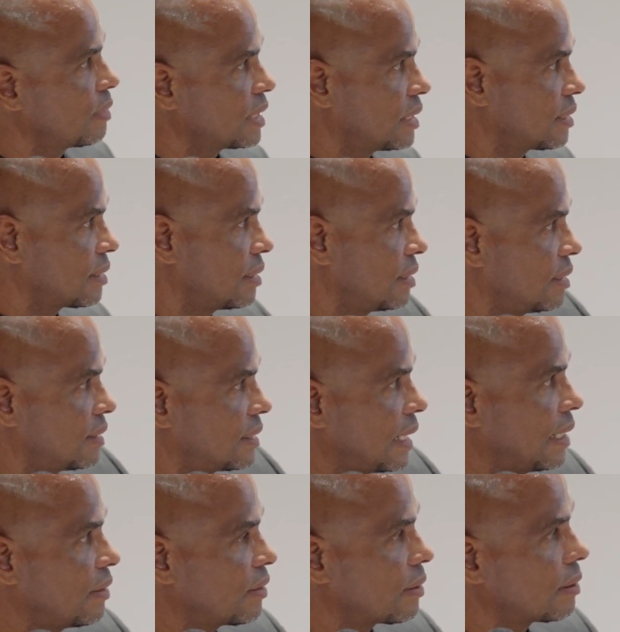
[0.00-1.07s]
which is the
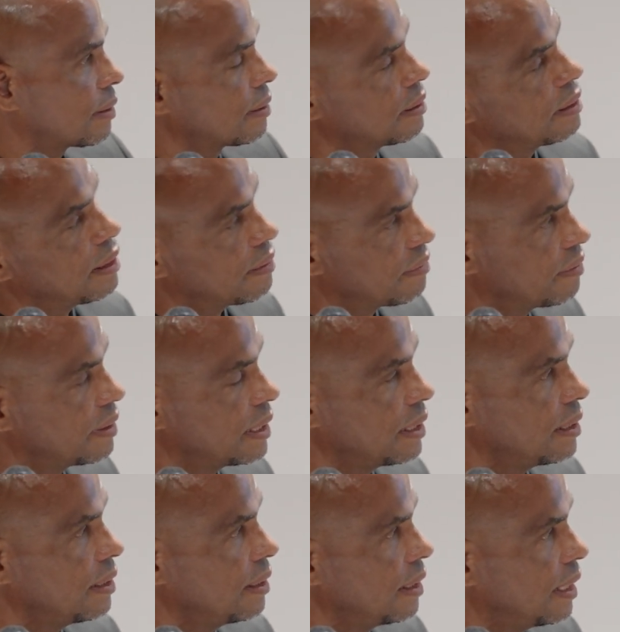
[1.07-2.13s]
center of
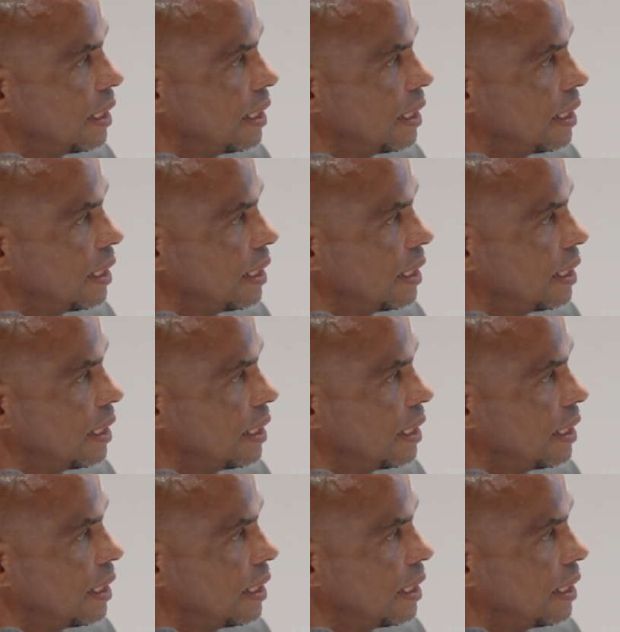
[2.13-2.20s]
the